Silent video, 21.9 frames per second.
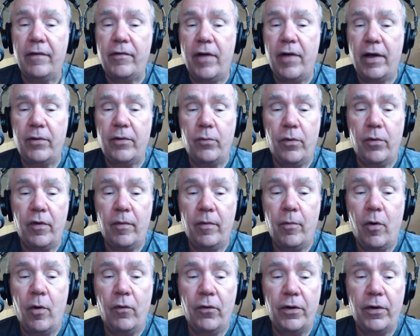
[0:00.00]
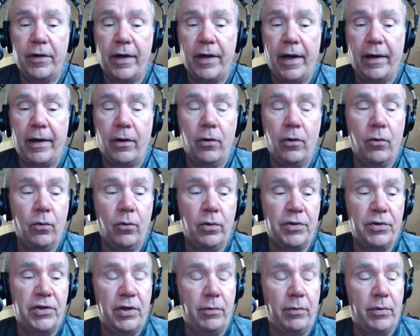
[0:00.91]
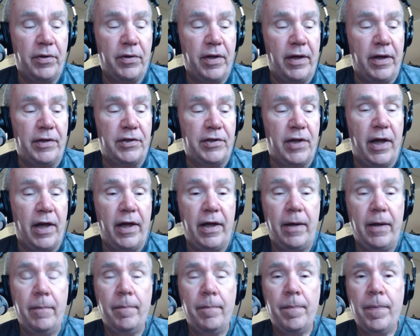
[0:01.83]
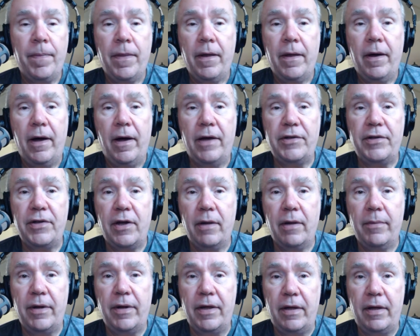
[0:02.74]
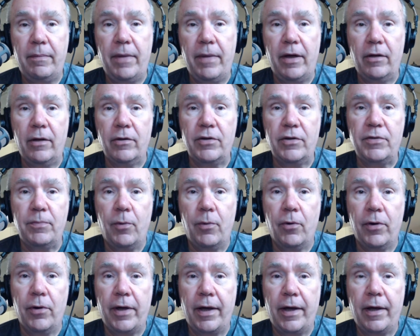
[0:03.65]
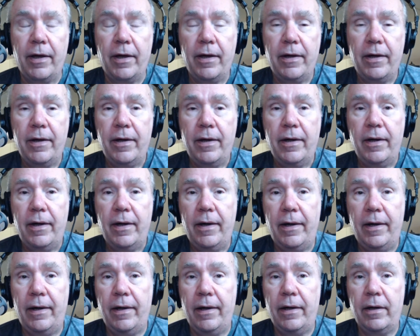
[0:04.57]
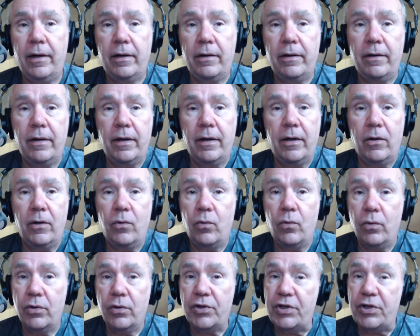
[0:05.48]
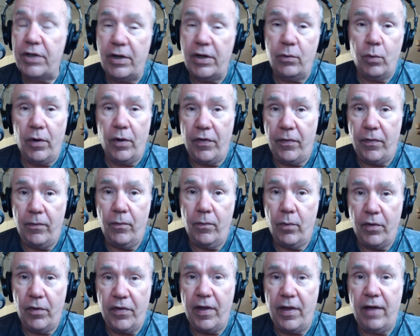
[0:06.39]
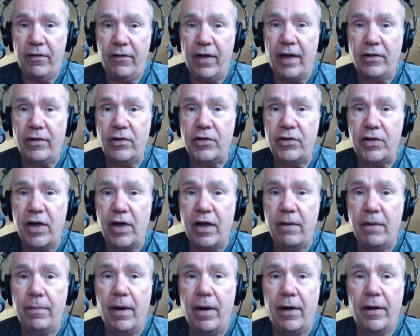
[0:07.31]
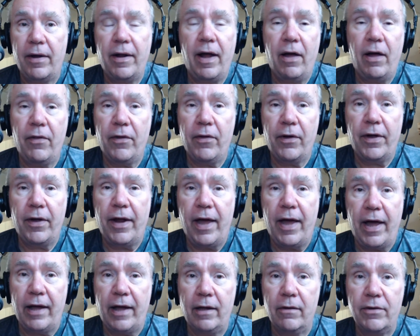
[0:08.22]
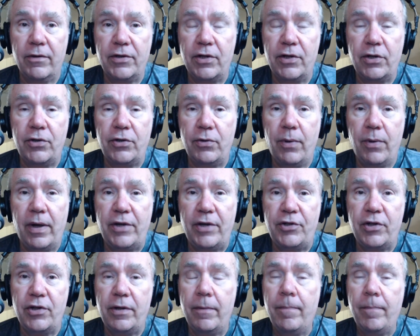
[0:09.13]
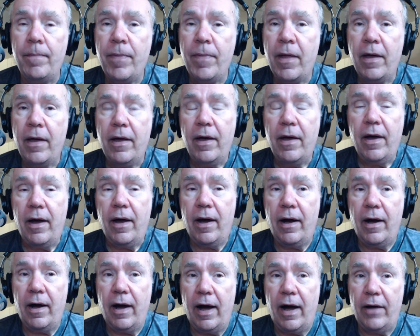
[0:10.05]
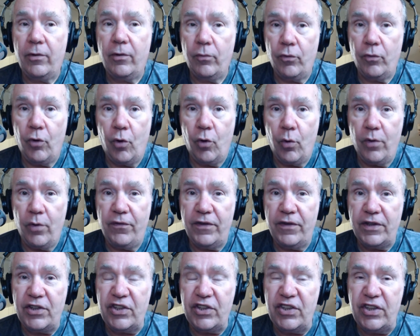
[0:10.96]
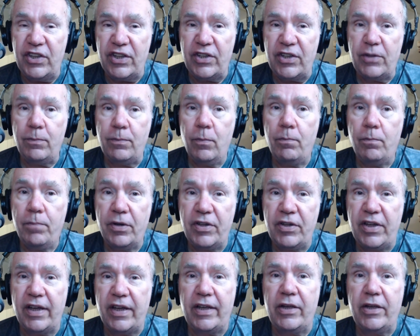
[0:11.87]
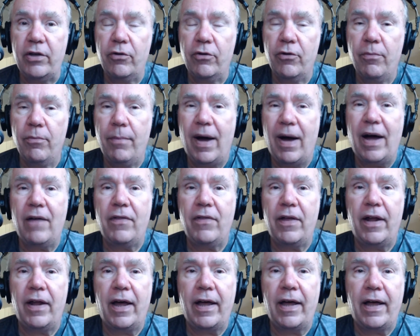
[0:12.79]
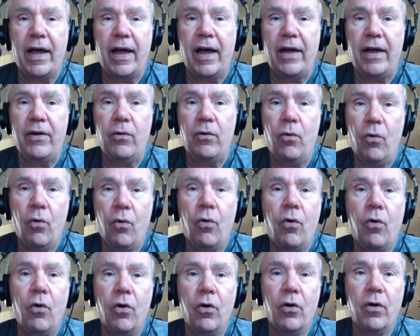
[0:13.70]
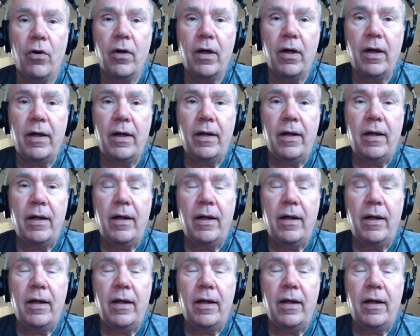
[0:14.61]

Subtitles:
contact with them over at Geeco. We'll see what they say. I sent them an email this morning, and we'll see what they've got to say about it, how they're going to handle the situation. I don't know if it's this particular mod that I got or